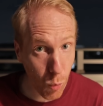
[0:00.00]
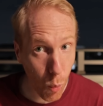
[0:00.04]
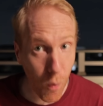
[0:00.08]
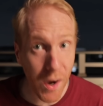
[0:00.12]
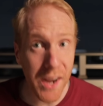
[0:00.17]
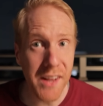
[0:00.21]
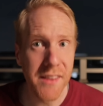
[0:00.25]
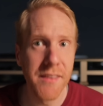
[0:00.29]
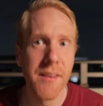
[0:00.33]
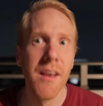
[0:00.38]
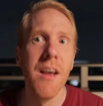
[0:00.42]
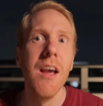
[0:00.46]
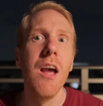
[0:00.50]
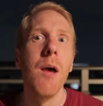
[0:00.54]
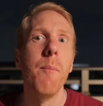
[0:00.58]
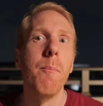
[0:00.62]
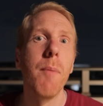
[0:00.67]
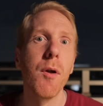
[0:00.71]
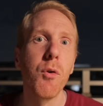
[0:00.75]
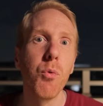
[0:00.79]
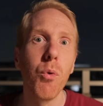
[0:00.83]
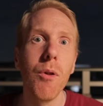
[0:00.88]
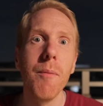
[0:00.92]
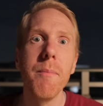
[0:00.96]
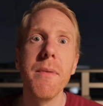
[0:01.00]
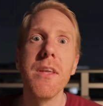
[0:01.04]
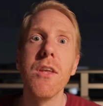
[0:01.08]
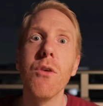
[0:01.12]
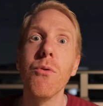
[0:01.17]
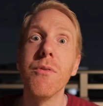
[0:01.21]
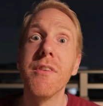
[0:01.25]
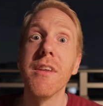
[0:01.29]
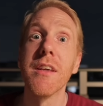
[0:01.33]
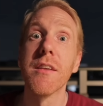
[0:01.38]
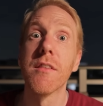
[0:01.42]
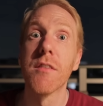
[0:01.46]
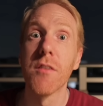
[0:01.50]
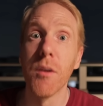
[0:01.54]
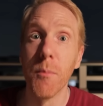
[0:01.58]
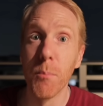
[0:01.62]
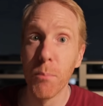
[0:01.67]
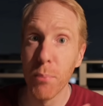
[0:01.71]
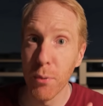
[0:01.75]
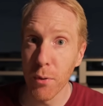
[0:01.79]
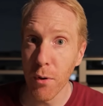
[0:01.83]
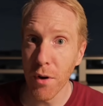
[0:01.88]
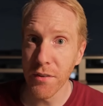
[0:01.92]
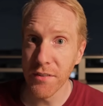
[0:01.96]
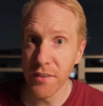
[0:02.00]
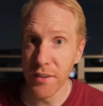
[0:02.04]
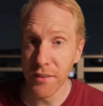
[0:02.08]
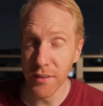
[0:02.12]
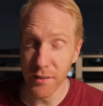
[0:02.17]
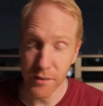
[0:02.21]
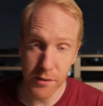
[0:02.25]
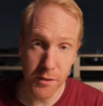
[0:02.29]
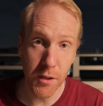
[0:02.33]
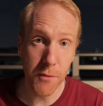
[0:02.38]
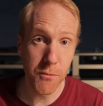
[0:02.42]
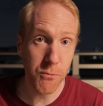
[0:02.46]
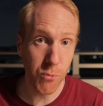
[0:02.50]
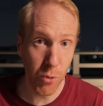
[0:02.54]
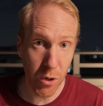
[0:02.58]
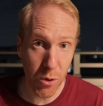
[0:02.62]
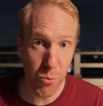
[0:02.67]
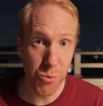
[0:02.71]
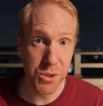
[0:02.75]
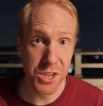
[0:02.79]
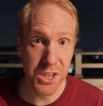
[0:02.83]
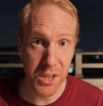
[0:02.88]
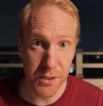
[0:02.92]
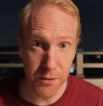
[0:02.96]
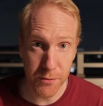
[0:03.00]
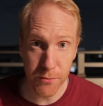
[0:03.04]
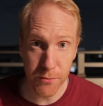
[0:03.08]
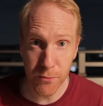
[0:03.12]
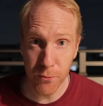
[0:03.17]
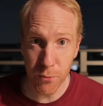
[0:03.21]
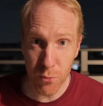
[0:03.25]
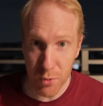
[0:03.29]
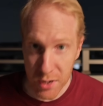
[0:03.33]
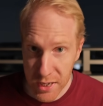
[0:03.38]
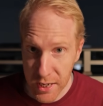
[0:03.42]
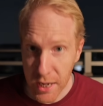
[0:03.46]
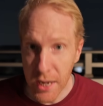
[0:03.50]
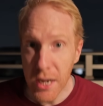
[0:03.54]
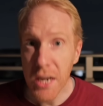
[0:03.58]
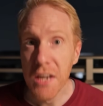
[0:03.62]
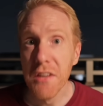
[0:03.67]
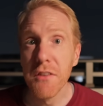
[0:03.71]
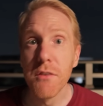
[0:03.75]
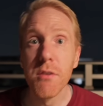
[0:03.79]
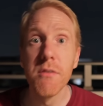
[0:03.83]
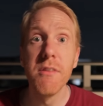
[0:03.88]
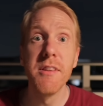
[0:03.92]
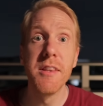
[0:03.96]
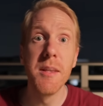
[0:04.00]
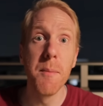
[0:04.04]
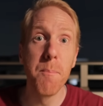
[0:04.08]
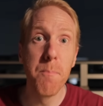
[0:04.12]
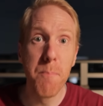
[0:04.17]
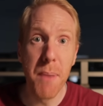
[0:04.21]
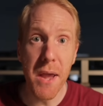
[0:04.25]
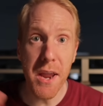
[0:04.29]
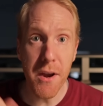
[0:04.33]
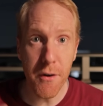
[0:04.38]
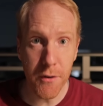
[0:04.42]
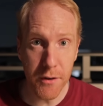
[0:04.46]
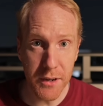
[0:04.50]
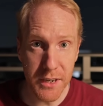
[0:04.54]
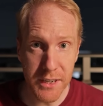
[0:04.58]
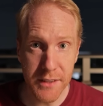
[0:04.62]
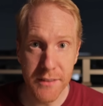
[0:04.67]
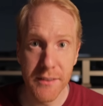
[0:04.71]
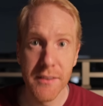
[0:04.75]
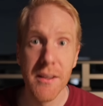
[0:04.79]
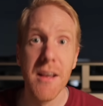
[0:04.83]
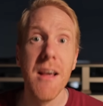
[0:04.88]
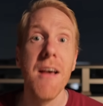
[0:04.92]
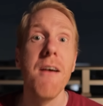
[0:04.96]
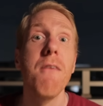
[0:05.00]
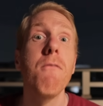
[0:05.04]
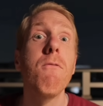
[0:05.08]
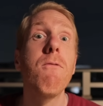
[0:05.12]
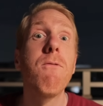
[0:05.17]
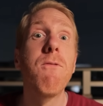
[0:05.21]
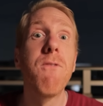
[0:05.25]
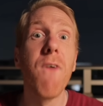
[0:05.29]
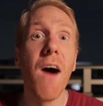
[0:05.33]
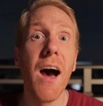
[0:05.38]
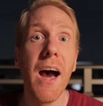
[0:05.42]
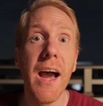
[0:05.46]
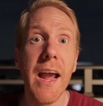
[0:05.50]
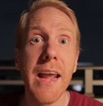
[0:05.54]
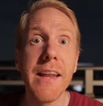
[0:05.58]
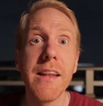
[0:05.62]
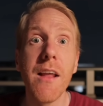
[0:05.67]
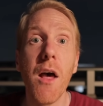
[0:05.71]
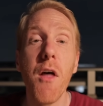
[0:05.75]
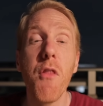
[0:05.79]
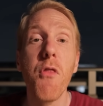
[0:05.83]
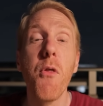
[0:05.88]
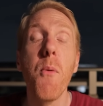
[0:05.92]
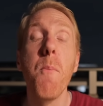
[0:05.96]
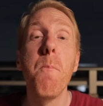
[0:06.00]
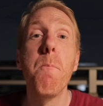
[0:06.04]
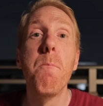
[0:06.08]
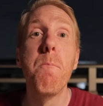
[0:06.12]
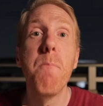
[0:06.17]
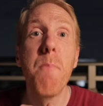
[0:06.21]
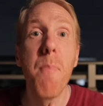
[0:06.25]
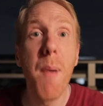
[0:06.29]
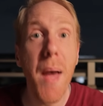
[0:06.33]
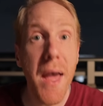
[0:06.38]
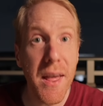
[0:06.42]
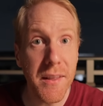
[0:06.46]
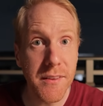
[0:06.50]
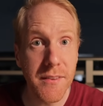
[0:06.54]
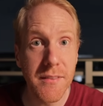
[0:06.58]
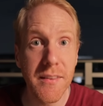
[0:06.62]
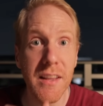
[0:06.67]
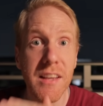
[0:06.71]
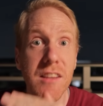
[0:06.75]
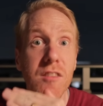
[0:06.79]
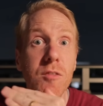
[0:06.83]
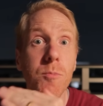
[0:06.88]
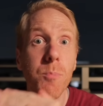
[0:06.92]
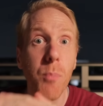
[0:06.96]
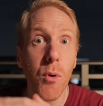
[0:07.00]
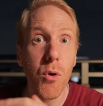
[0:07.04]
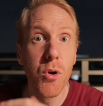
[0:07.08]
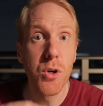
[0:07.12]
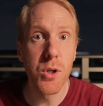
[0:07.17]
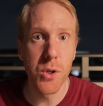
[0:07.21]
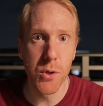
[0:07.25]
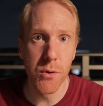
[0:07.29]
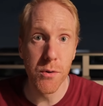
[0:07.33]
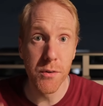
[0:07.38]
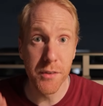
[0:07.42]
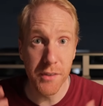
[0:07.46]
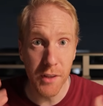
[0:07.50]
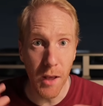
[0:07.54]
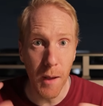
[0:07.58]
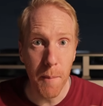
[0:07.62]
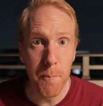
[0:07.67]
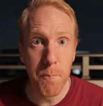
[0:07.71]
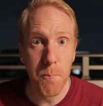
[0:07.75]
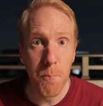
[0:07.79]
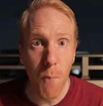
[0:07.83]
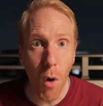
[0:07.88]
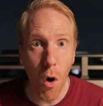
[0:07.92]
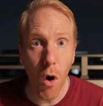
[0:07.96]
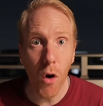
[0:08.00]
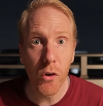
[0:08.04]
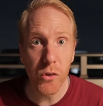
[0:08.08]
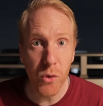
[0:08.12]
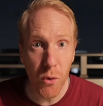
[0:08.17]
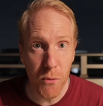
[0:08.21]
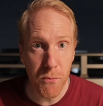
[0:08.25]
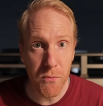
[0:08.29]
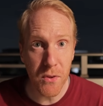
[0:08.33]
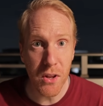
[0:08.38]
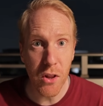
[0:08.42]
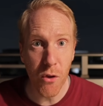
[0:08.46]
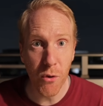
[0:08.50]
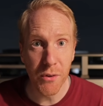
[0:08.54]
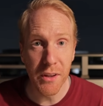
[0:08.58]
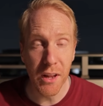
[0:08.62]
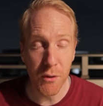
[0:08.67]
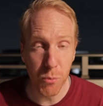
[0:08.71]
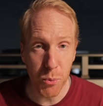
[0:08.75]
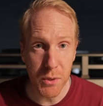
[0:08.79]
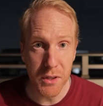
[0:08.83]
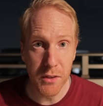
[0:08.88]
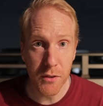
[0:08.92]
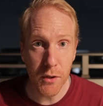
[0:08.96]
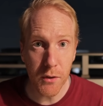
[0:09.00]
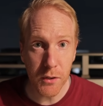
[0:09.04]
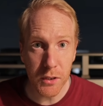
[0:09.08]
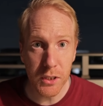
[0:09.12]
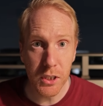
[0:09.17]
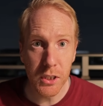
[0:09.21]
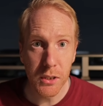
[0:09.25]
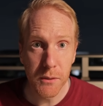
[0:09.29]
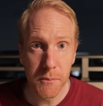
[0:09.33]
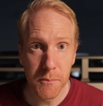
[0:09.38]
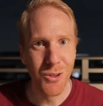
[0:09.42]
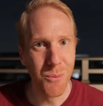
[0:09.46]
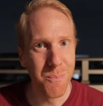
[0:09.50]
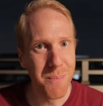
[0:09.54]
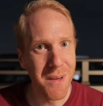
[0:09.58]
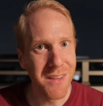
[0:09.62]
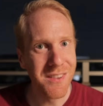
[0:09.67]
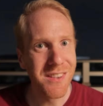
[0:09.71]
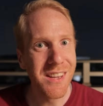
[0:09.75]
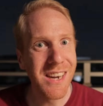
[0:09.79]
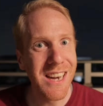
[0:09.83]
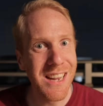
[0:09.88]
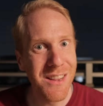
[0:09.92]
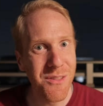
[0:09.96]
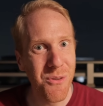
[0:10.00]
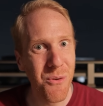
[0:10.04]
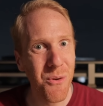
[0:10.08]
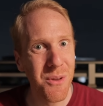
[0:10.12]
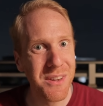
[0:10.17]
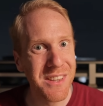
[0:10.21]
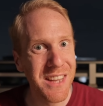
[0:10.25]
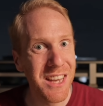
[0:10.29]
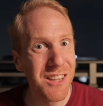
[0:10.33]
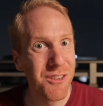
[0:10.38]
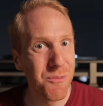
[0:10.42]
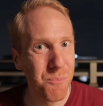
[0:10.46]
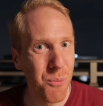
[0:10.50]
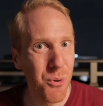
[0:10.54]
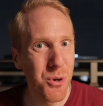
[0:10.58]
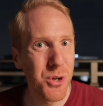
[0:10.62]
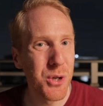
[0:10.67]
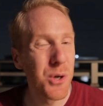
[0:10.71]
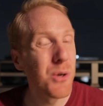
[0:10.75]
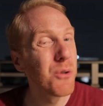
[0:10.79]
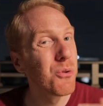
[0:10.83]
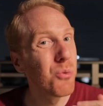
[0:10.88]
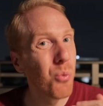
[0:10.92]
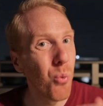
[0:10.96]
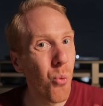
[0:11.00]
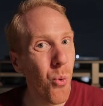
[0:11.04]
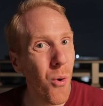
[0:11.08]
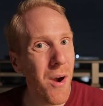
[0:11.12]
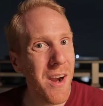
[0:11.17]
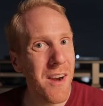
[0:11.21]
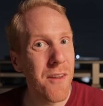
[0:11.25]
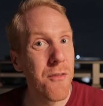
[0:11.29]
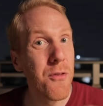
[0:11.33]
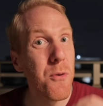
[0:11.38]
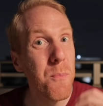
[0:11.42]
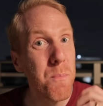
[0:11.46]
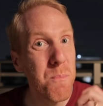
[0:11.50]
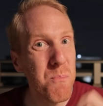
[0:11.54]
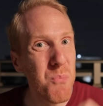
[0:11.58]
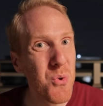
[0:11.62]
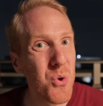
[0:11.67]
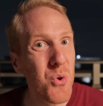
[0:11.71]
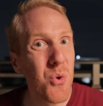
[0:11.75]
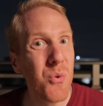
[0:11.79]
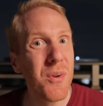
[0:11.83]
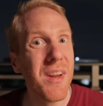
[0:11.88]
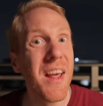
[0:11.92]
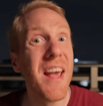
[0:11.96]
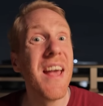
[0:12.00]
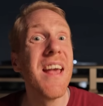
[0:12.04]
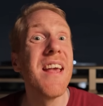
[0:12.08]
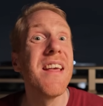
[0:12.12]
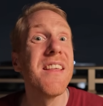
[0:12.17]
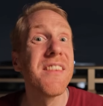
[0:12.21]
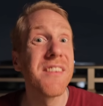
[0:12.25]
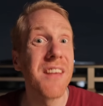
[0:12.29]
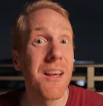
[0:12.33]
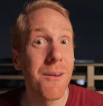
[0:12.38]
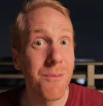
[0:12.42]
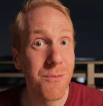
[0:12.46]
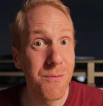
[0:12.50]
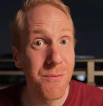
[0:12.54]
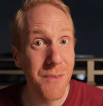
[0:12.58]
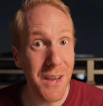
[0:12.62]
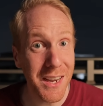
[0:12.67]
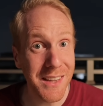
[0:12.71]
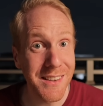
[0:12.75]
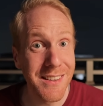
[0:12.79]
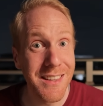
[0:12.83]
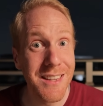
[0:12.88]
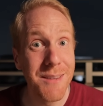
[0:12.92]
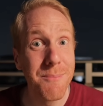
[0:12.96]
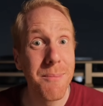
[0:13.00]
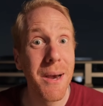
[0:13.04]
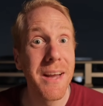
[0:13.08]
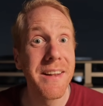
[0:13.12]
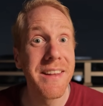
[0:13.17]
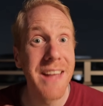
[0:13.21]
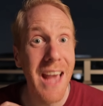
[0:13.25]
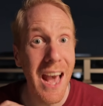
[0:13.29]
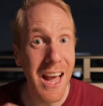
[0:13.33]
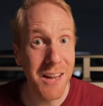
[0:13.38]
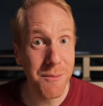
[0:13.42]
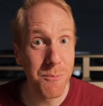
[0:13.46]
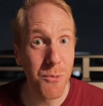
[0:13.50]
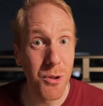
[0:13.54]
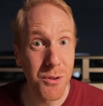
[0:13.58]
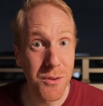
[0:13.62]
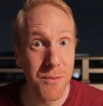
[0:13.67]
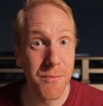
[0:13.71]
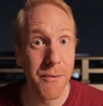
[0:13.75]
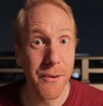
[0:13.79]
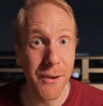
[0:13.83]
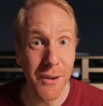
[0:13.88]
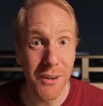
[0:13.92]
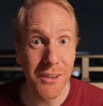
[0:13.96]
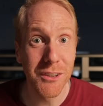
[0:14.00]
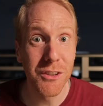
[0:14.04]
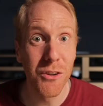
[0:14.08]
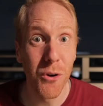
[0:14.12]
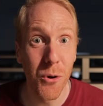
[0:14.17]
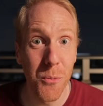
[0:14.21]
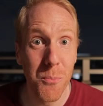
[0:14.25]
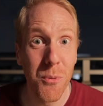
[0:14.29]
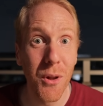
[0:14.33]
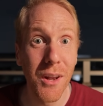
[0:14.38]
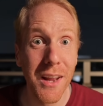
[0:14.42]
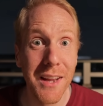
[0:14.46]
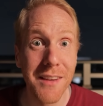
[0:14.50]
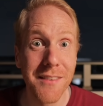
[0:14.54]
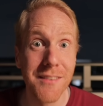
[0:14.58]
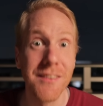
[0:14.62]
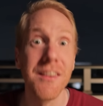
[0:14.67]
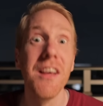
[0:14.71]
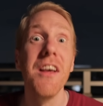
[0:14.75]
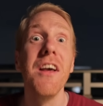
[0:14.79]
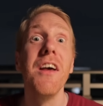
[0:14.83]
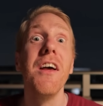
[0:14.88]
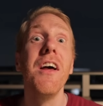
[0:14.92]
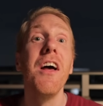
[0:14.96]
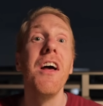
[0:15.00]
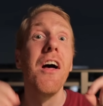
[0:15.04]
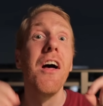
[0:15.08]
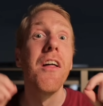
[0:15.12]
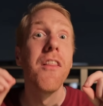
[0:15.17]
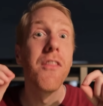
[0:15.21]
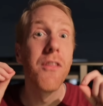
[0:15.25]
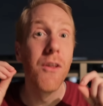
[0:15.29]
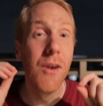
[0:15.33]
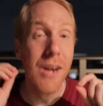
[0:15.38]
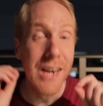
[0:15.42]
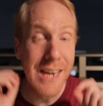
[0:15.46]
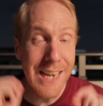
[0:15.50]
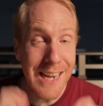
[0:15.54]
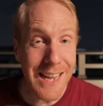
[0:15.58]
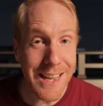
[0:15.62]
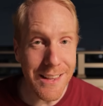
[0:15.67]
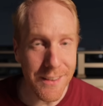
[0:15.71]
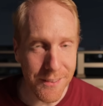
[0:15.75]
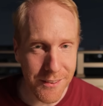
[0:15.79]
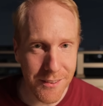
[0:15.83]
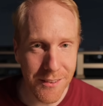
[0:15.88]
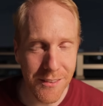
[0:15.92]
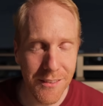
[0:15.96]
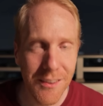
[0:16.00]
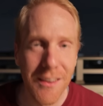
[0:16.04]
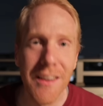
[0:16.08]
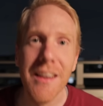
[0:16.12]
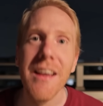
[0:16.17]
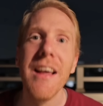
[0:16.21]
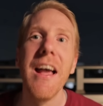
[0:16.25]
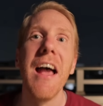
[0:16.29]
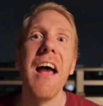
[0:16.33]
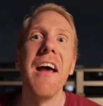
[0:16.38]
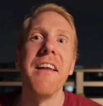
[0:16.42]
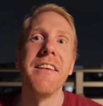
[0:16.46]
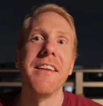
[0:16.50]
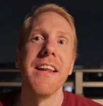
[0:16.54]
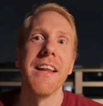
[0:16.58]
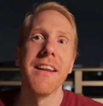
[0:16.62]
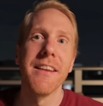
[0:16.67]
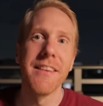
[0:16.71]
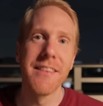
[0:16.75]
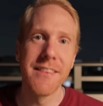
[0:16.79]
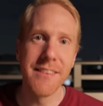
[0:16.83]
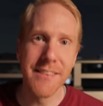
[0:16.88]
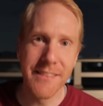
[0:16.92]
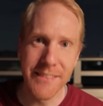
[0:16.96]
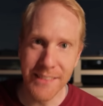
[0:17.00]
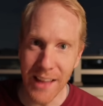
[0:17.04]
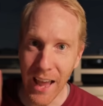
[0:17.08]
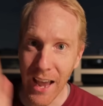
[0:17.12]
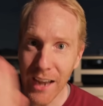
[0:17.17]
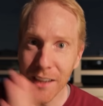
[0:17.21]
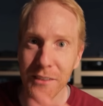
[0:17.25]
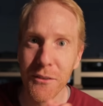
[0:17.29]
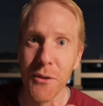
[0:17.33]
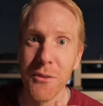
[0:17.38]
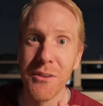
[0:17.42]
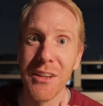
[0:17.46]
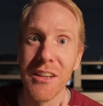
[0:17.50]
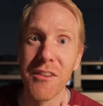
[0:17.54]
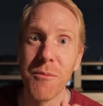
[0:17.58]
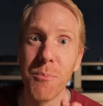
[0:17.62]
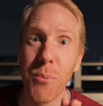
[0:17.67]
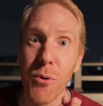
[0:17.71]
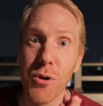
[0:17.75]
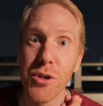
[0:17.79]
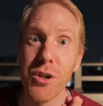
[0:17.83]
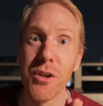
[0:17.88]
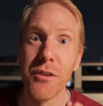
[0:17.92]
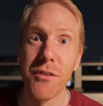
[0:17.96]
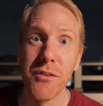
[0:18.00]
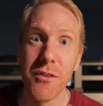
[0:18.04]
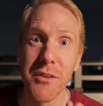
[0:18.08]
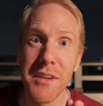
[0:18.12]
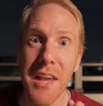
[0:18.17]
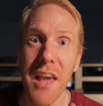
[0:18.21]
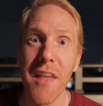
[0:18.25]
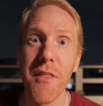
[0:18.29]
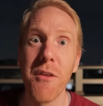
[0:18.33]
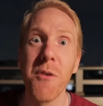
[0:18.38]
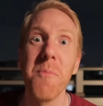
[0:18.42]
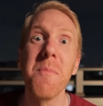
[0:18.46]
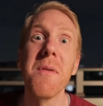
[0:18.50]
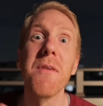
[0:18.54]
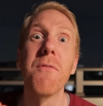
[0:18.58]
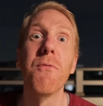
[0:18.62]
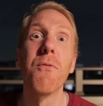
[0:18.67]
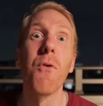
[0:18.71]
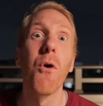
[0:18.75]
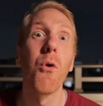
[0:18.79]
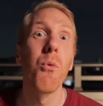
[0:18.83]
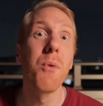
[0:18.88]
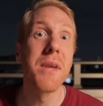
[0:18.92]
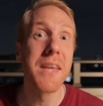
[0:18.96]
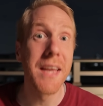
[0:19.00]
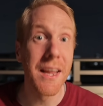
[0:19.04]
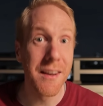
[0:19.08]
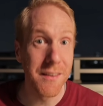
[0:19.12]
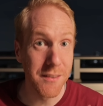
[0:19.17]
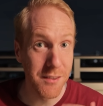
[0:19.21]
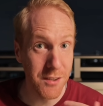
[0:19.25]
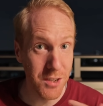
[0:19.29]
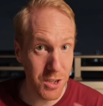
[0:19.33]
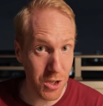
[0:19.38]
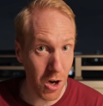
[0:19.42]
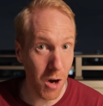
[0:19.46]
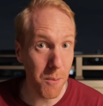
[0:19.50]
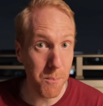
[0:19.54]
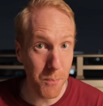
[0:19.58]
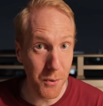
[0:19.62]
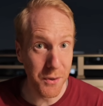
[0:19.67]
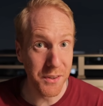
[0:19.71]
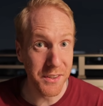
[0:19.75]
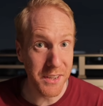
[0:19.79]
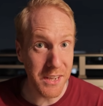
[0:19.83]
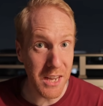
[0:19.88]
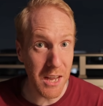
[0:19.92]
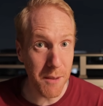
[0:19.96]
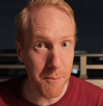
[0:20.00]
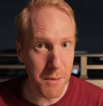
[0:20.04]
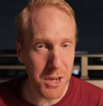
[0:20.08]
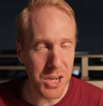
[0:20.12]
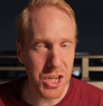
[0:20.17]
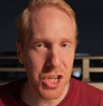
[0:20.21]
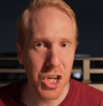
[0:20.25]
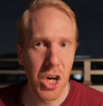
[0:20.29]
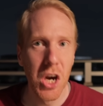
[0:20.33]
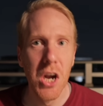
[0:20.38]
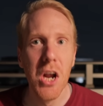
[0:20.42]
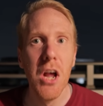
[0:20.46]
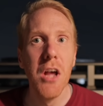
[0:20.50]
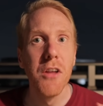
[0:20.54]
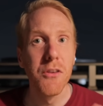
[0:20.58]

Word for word: and white, but we'll be using some processing software, which is free to debayer it find the best exposures among the video that we took. So basically the, the exposures where the moon is affected by the atmospheric turbulence the least and then stack those exposures together before we can sharpen the image.